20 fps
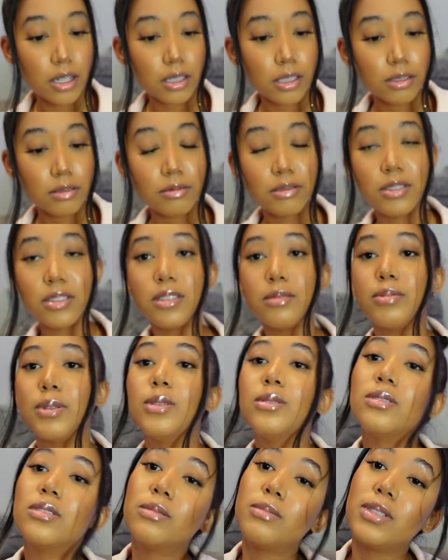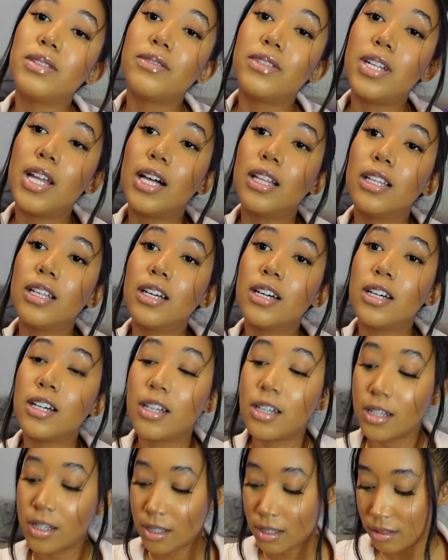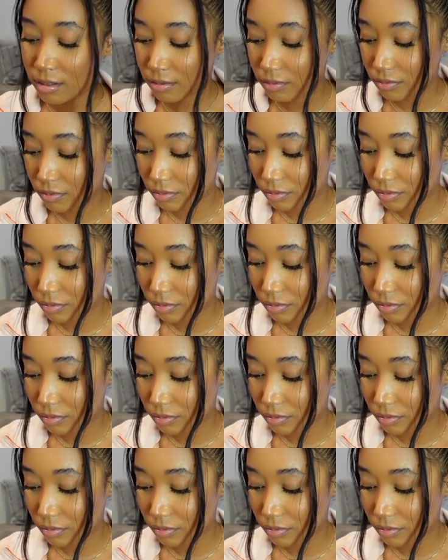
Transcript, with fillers: This was supposed to be vanilla.